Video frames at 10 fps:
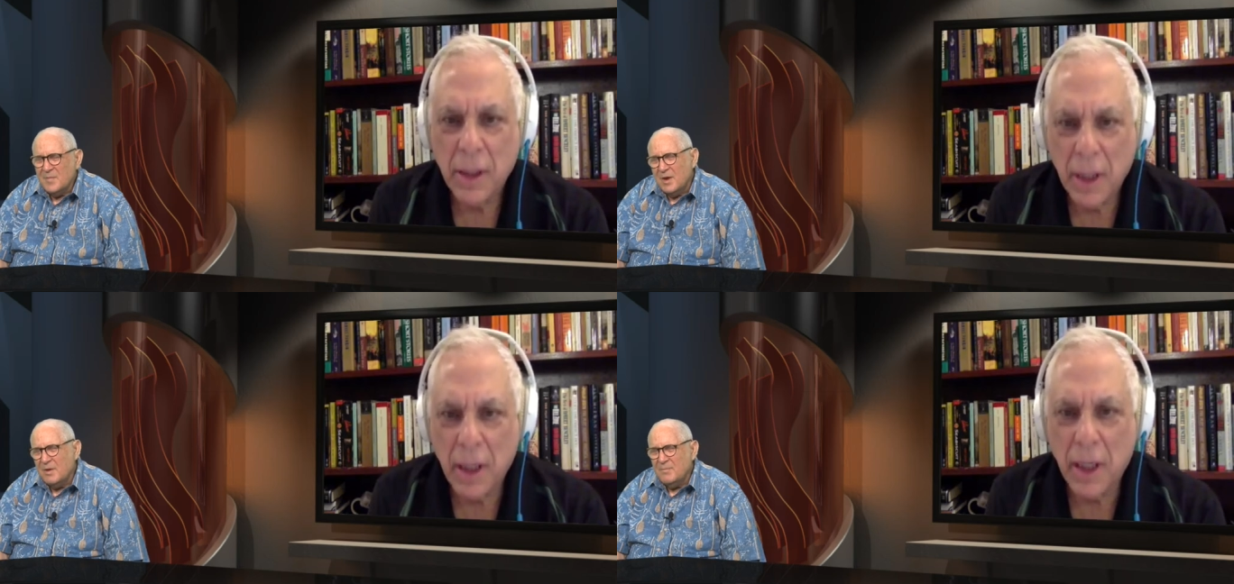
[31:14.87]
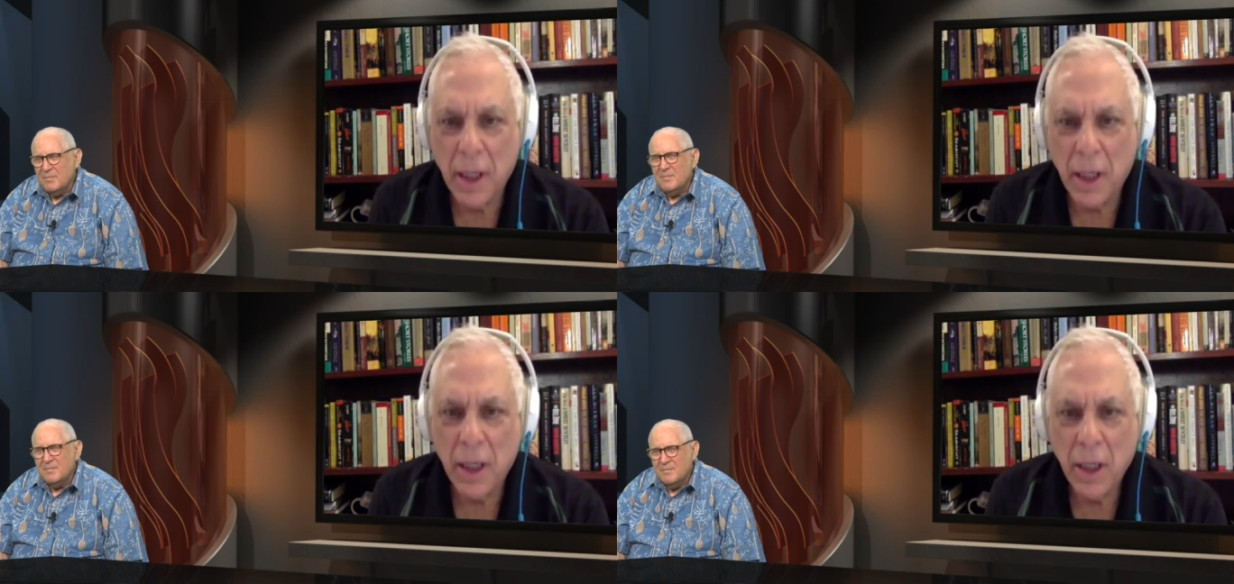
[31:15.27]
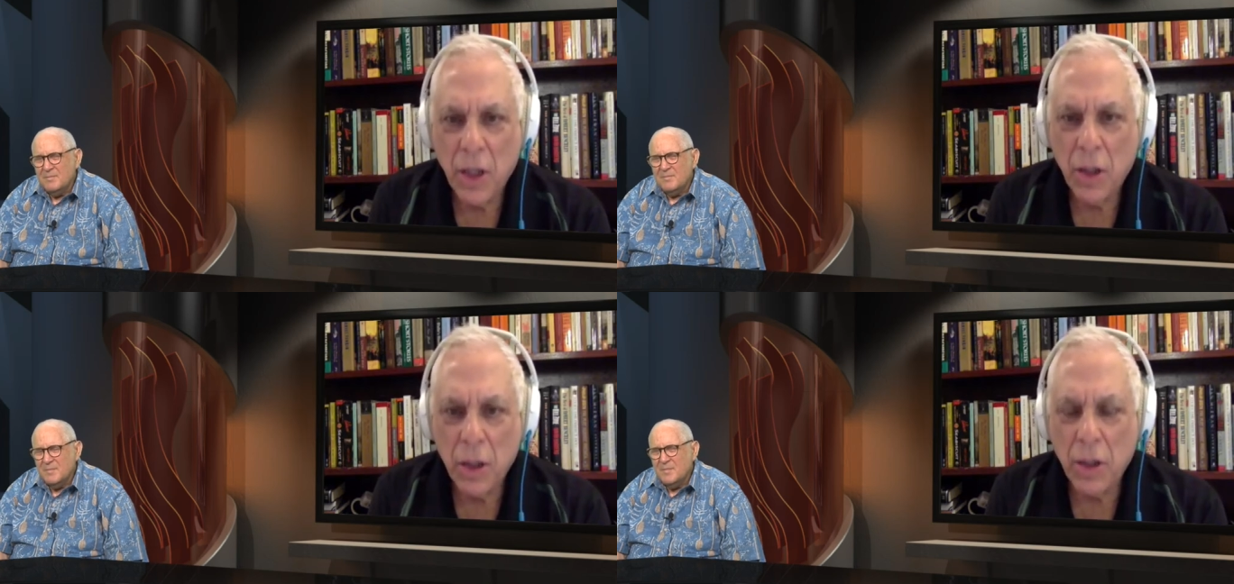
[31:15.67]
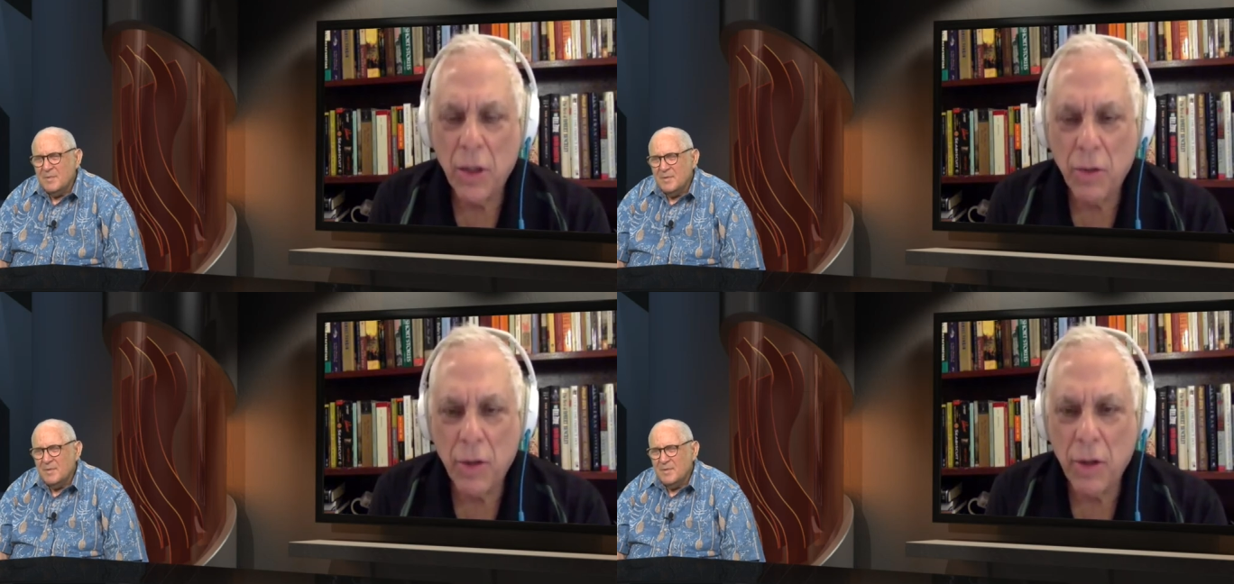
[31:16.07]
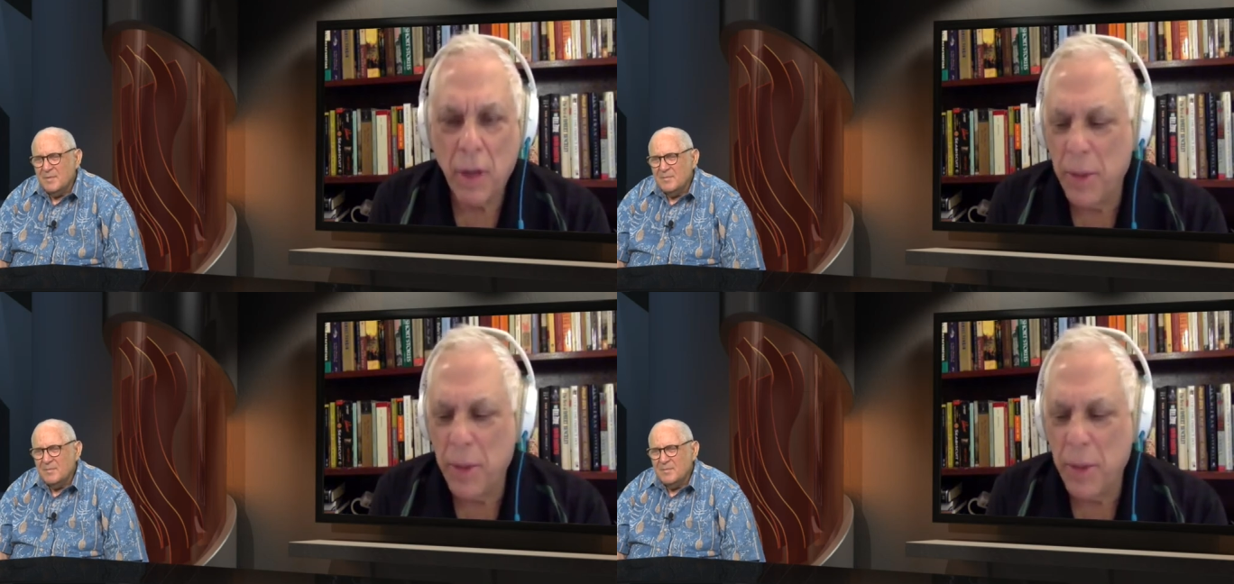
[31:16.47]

Speaker 1: Uh, you know, th I mean,